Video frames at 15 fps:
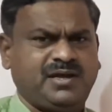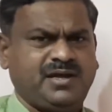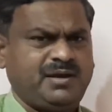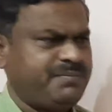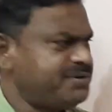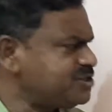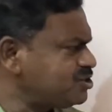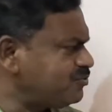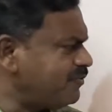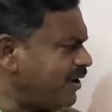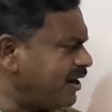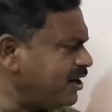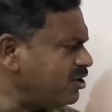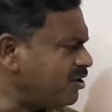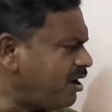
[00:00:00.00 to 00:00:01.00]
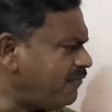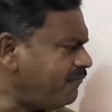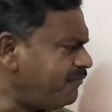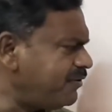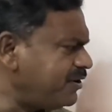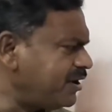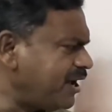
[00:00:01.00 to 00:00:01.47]
Means value of
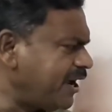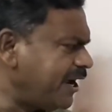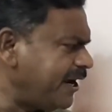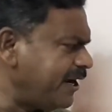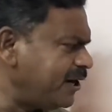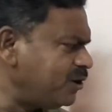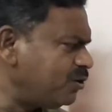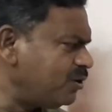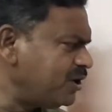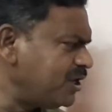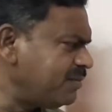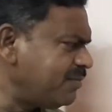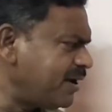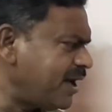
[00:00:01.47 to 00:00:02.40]
hydronium